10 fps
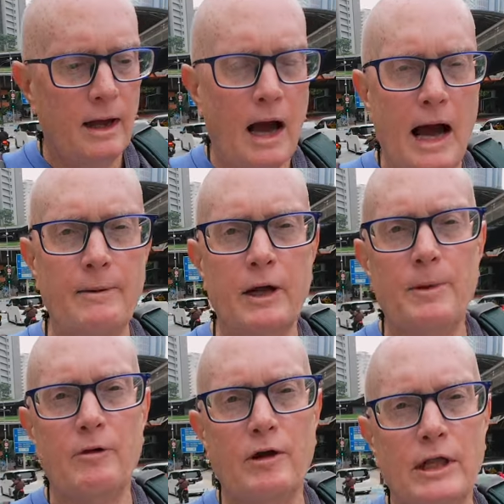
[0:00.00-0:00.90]
I'm going to
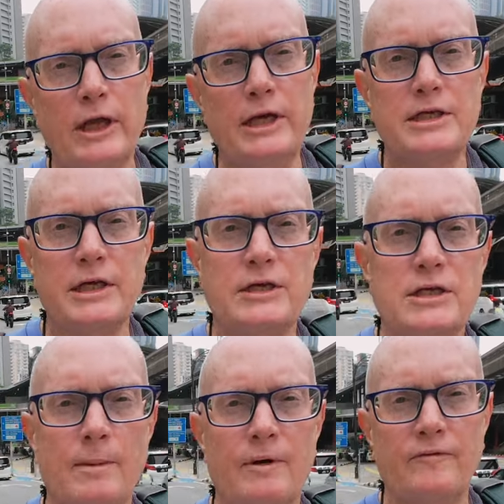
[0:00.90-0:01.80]
be releasing
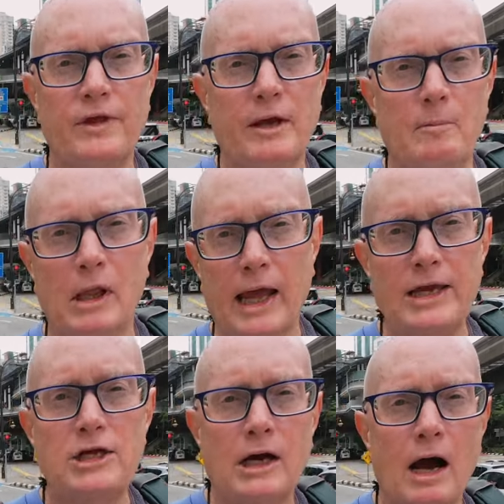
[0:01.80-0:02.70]
some of the
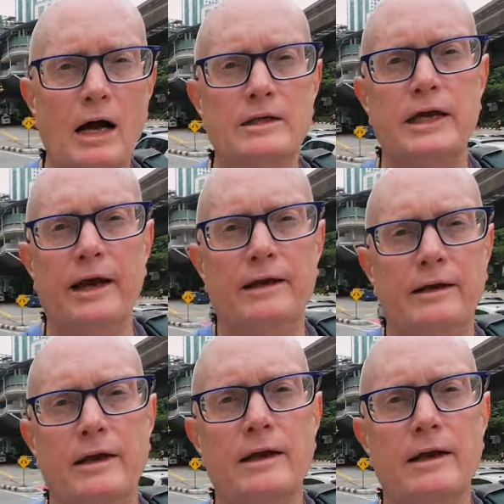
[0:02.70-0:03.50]
Malaysia content